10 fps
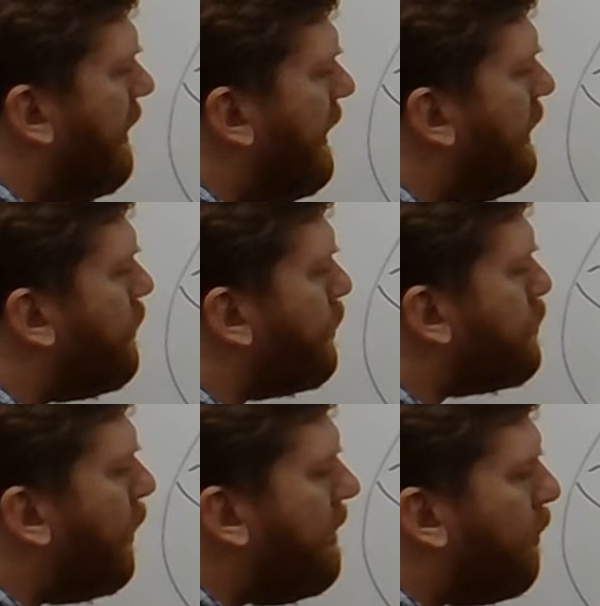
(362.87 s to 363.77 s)
equals
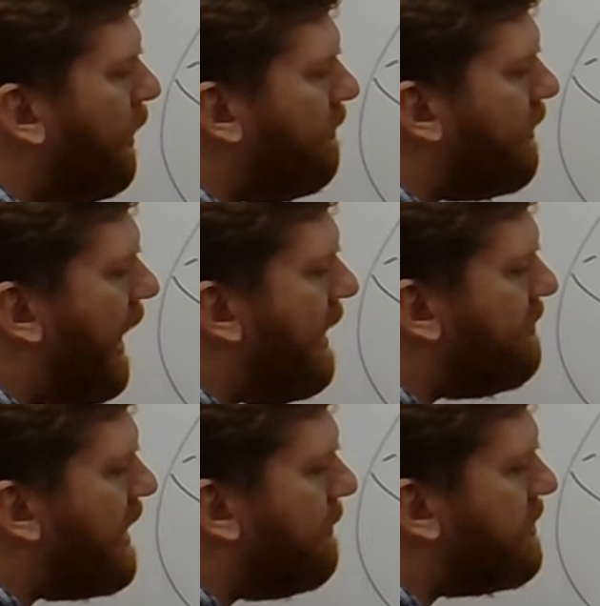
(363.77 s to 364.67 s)
1.5
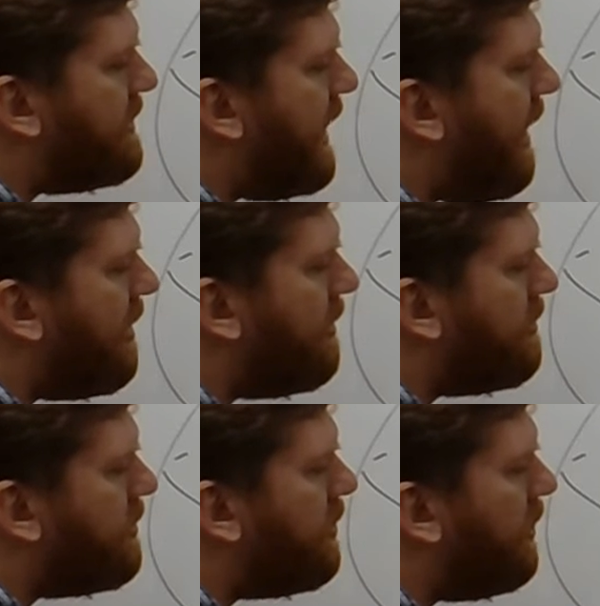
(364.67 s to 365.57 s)
times 10
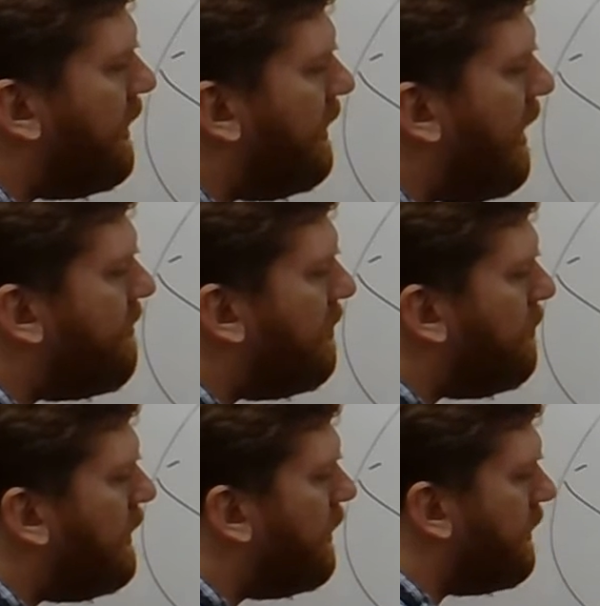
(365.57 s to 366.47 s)
to the 11
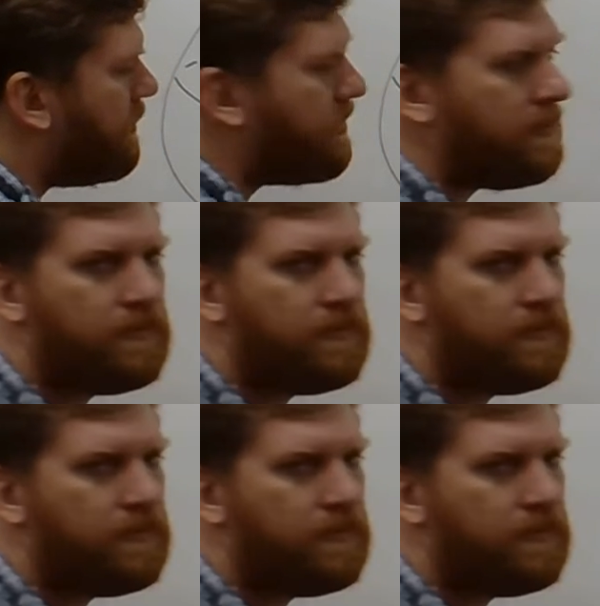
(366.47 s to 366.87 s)
meters.